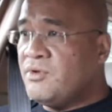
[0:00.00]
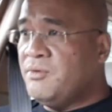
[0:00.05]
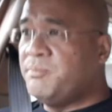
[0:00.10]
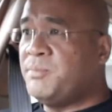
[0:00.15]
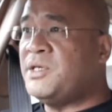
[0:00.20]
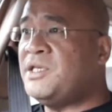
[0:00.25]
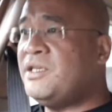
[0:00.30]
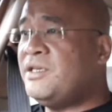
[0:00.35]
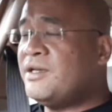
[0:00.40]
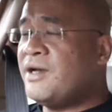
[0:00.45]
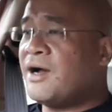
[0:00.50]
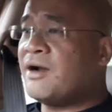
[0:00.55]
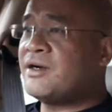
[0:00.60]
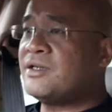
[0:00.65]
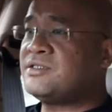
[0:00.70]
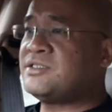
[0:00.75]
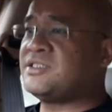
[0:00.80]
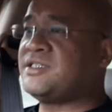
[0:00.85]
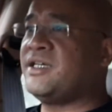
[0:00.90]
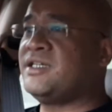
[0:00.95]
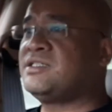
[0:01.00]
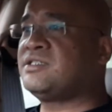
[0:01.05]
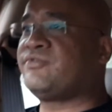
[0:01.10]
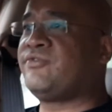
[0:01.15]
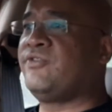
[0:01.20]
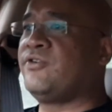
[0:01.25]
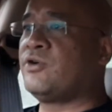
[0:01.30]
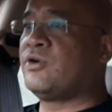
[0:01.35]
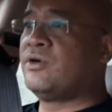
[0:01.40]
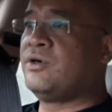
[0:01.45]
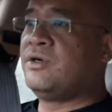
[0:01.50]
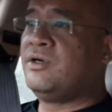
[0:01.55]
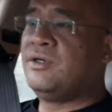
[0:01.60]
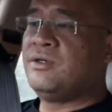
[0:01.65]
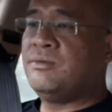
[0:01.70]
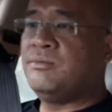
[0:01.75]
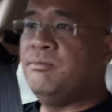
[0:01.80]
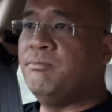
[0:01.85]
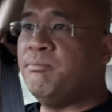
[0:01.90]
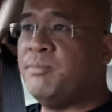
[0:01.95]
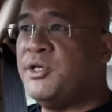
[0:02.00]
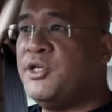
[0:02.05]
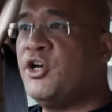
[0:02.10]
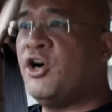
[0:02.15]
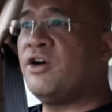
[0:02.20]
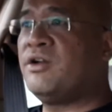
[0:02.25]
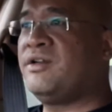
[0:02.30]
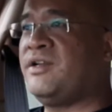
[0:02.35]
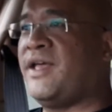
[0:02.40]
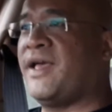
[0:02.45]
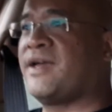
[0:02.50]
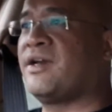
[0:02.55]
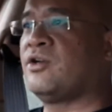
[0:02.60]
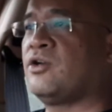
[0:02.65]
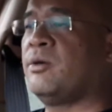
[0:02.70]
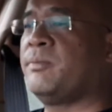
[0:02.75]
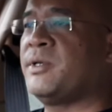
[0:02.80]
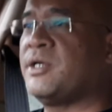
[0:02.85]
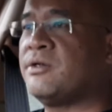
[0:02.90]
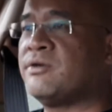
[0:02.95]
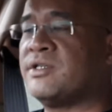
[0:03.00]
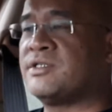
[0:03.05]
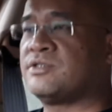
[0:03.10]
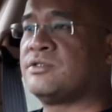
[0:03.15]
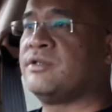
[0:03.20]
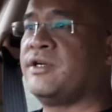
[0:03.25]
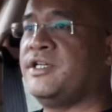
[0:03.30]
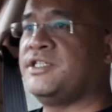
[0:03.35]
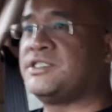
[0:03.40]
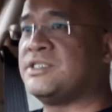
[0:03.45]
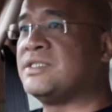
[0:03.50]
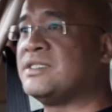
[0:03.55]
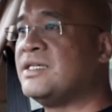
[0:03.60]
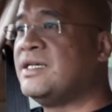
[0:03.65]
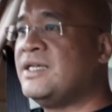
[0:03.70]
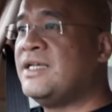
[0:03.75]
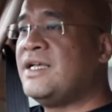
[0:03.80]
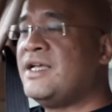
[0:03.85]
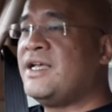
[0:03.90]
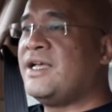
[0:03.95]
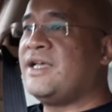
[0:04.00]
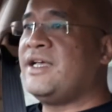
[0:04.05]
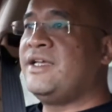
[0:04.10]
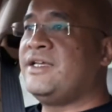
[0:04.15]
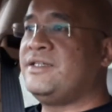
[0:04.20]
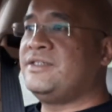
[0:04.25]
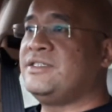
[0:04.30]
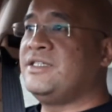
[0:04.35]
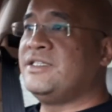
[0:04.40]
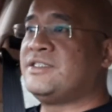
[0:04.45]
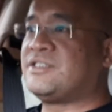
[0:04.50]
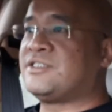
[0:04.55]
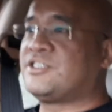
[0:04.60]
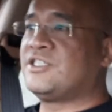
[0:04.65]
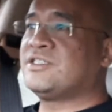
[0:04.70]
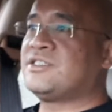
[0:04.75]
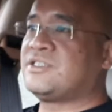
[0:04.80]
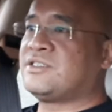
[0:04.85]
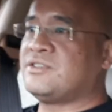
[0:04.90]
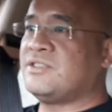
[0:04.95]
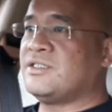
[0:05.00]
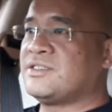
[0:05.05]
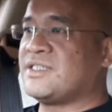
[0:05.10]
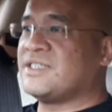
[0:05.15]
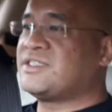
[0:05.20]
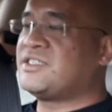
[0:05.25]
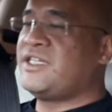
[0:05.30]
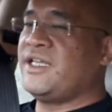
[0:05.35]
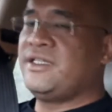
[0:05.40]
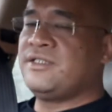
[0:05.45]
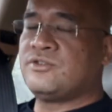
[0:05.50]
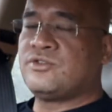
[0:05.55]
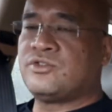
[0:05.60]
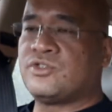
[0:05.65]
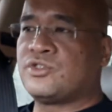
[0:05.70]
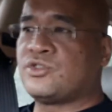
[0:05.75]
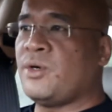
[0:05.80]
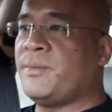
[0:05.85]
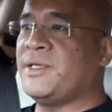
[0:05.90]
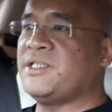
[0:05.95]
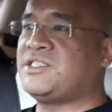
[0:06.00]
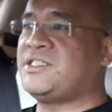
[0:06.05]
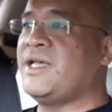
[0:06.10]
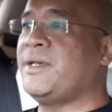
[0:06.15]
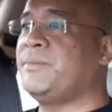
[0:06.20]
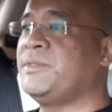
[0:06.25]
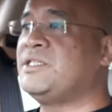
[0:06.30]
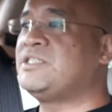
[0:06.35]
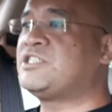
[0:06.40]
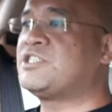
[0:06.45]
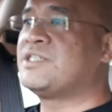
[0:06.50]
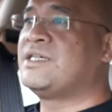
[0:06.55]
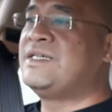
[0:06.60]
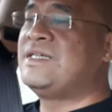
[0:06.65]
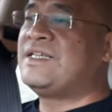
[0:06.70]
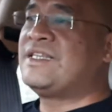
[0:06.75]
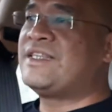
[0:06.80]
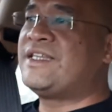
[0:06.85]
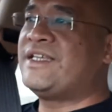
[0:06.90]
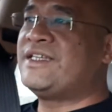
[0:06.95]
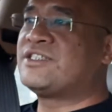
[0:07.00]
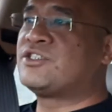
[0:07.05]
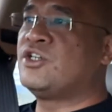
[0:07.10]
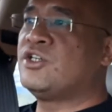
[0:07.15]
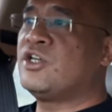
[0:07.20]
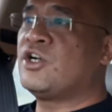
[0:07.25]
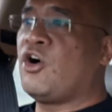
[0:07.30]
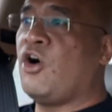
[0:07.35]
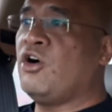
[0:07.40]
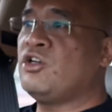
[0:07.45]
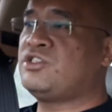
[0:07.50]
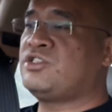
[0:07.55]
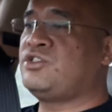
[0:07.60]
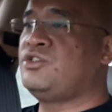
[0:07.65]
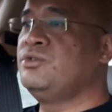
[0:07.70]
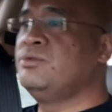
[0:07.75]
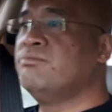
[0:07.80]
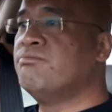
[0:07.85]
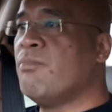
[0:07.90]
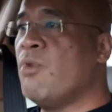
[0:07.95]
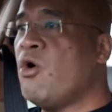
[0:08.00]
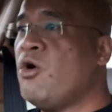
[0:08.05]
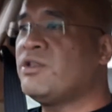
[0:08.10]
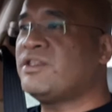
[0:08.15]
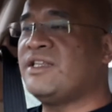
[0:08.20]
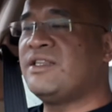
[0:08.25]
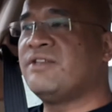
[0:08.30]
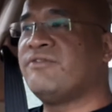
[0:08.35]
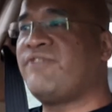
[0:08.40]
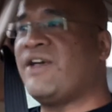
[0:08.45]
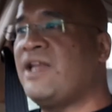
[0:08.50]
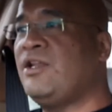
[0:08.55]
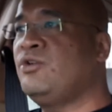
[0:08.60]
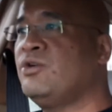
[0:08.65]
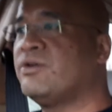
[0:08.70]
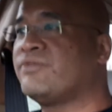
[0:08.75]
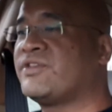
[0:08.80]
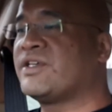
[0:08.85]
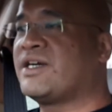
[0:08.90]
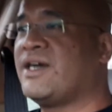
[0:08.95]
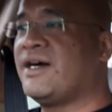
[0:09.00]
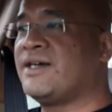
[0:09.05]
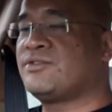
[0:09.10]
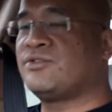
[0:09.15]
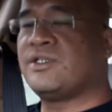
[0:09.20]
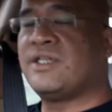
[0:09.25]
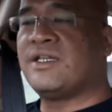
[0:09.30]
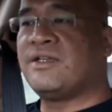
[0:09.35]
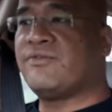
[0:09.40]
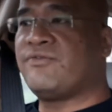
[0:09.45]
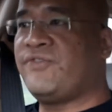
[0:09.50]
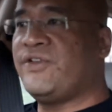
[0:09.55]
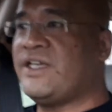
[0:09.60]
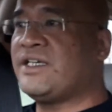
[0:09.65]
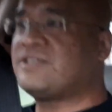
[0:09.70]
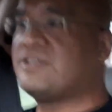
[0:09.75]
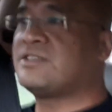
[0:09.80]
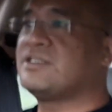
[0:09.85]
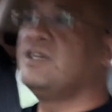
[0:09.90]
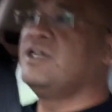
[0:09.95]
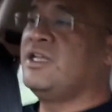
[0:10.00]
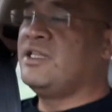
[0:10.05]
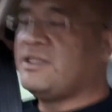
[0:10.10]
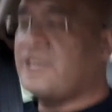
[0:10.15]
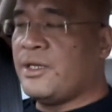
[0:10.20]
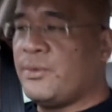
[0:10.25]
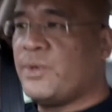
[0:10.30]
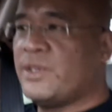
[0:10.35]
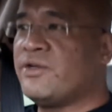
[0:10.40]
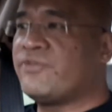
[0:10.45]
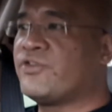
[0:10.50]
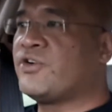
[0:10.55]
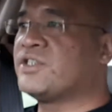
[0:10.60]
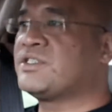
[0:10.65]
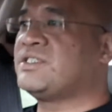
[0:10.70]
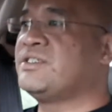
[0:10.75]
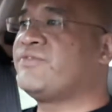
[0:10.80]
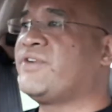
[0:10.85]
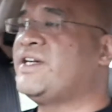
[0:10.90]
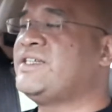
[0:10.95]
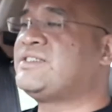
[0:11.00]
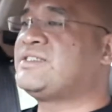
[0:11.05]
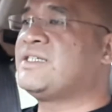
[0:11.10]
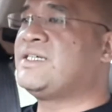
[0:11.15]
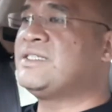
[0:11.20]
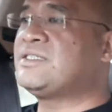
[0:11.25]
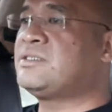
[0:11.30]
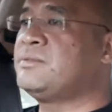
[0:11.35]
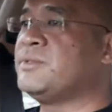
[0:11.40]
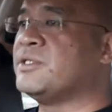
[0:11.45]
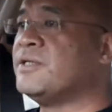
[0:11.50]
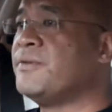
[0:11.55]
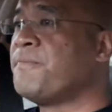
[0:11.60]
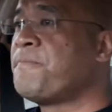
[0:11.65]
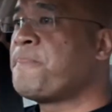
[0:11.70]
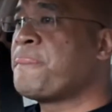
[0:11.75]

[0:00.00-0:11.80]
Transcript: BER stands for Beyond Economic Restoration. It's just sustained so much damage that it's going to cost you more than the value of the car to get it fixed. They will, of course, advise the customer.